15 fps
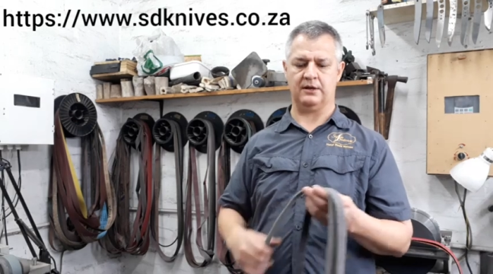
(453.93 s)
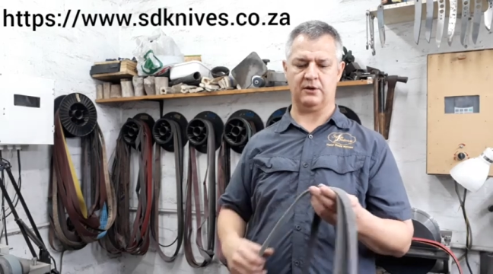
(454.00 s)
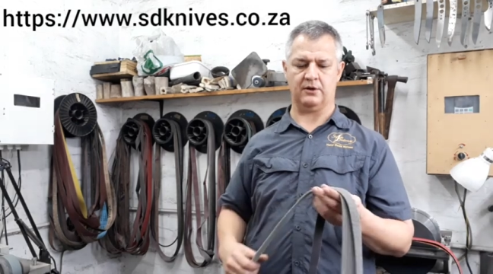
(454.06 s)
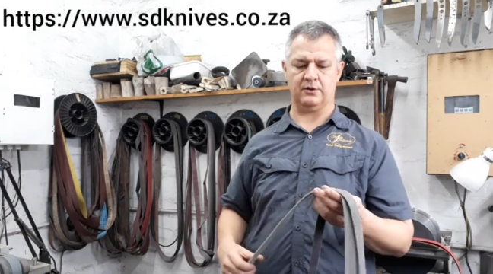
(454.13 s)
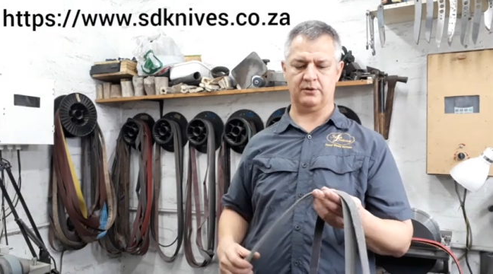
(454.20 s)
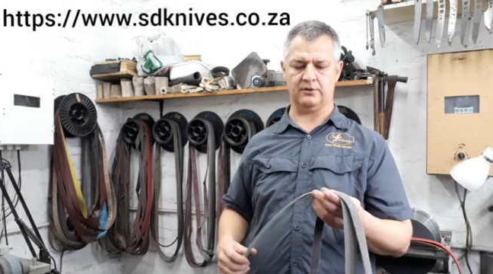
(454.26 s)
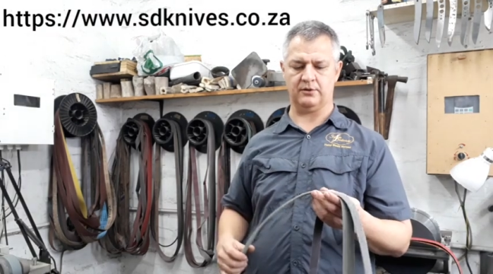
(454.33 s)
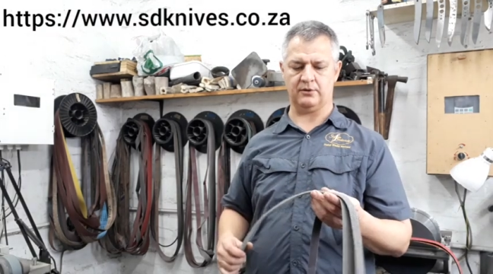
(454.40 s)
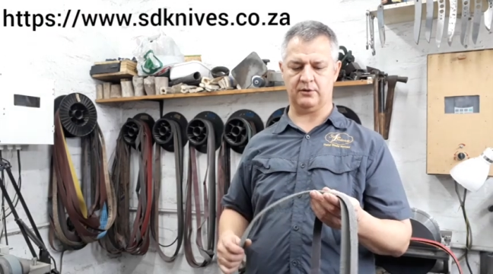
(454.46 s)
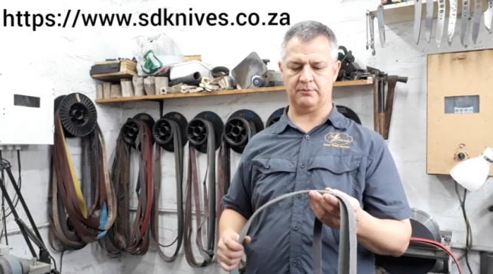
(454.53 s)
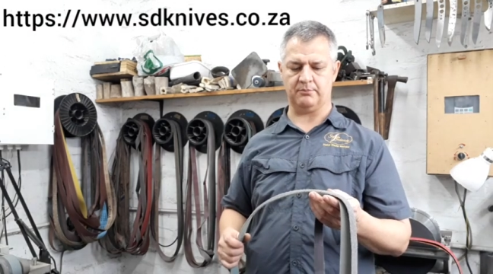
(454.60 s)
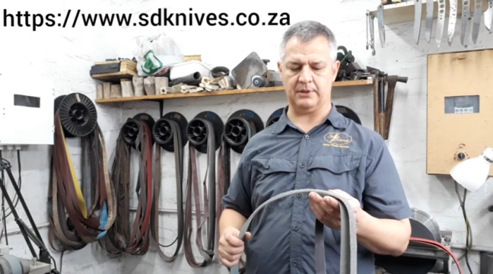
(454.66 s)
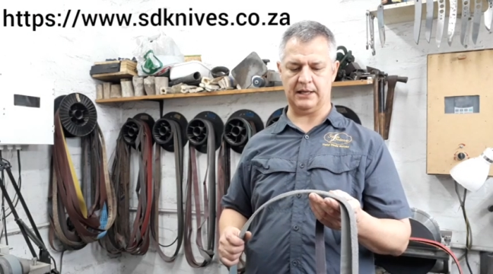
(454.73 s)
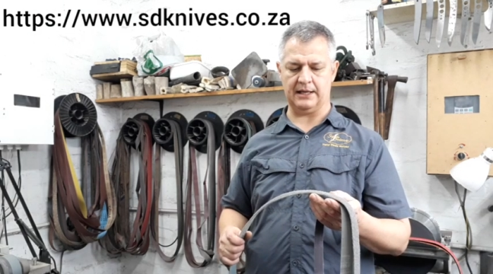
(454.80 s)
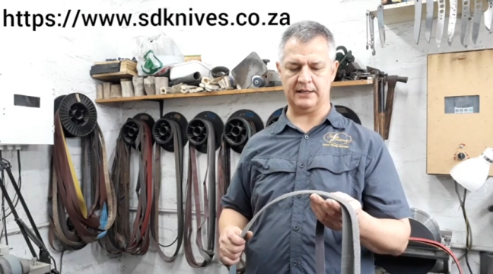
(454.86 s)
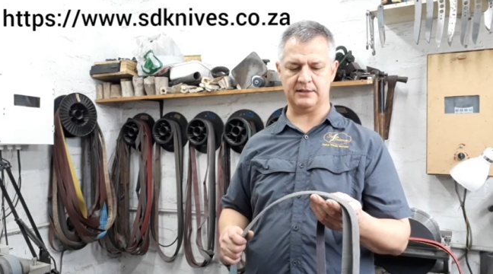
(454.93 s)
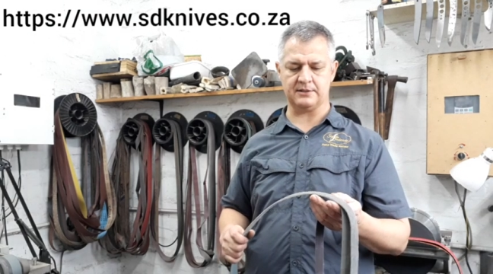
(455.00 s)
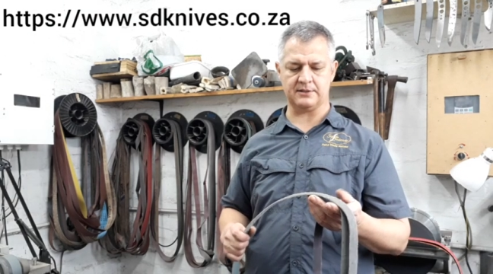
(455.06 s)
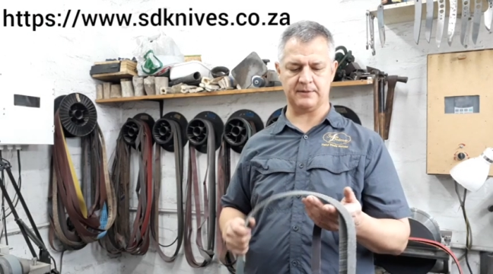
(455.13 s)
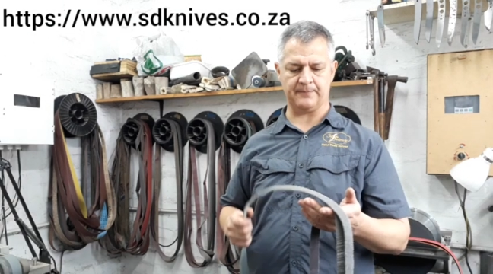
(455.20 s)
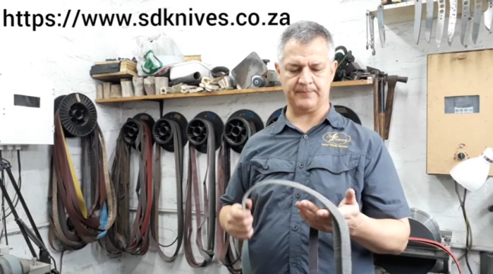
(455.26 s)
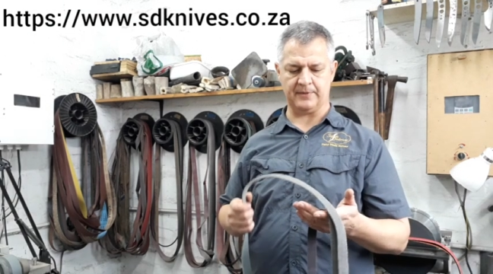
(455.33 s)
on
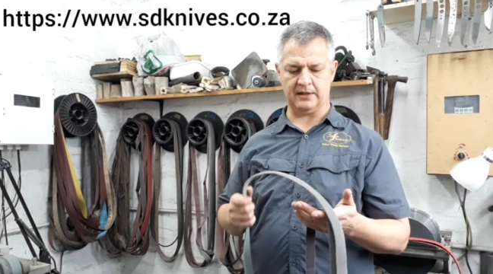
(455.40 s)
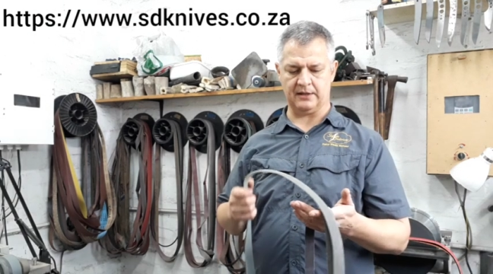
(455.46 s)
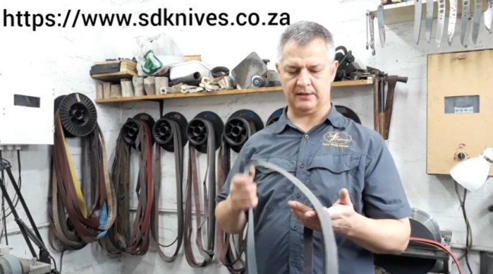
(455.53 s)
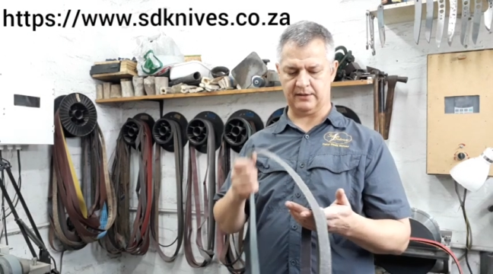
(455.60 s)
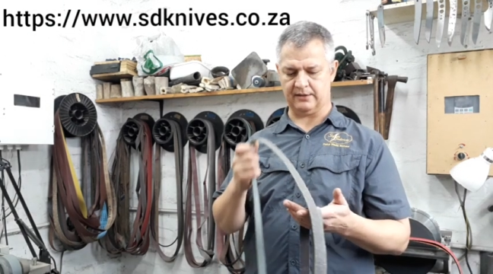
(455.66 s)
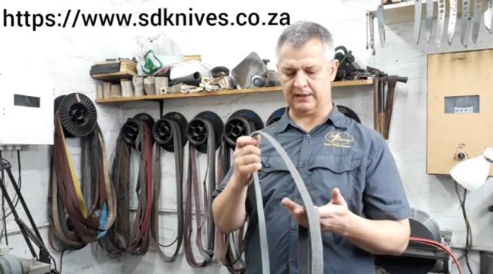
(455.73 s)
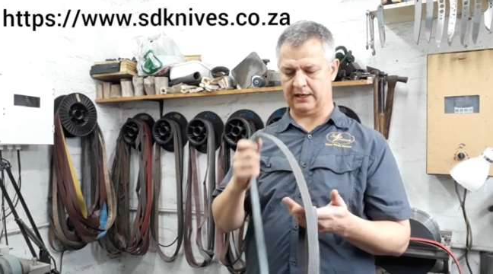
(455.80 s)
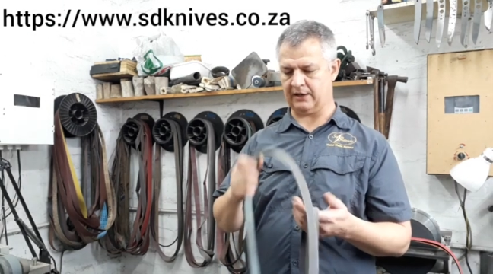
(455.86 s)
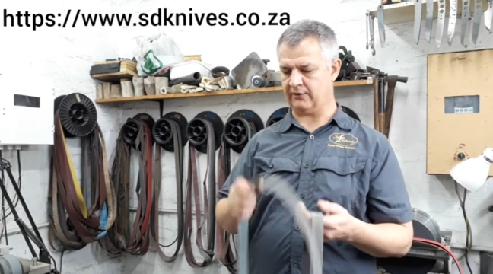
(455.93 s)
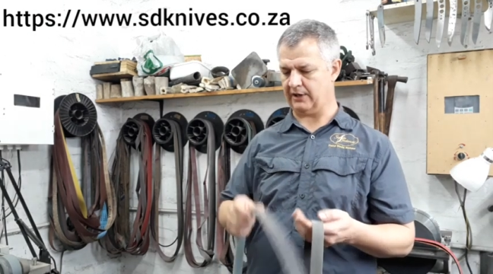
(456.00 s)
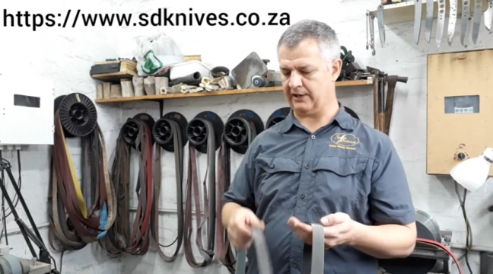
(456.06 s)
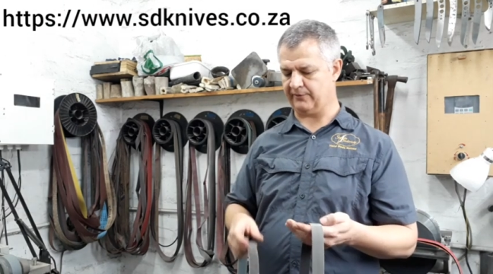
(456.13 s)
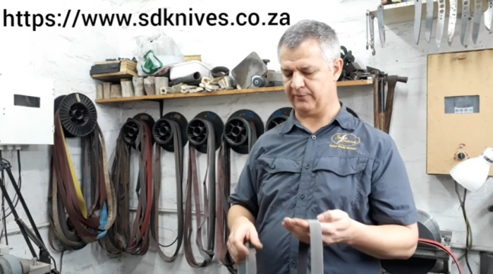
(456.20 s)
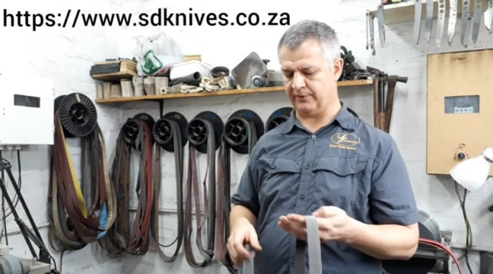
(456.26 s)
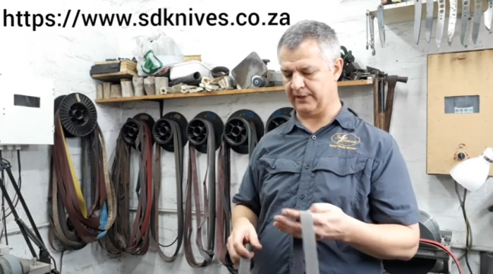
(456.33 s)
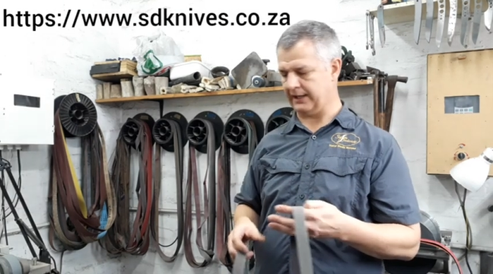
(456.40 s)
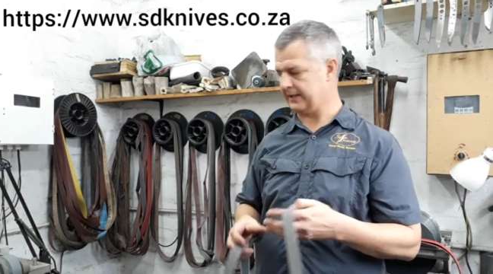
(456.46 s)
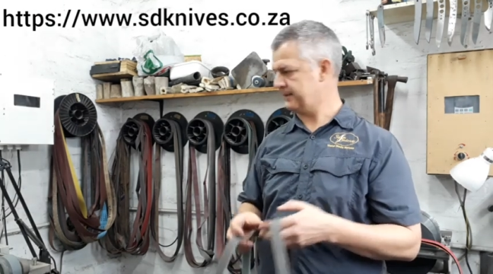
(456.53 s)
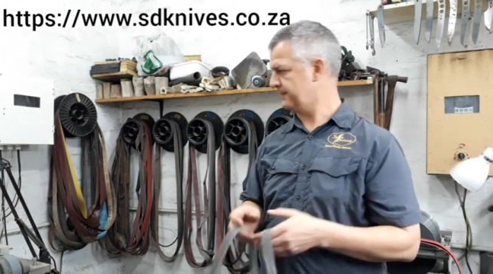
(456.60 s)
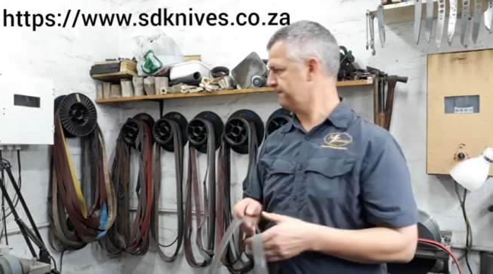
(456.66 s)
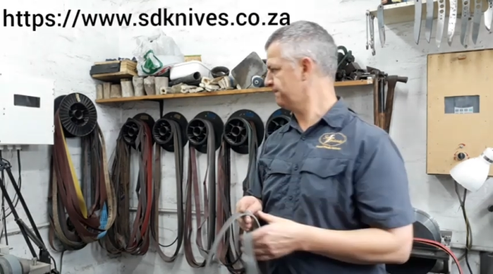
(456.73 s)
blades, and they're great for that.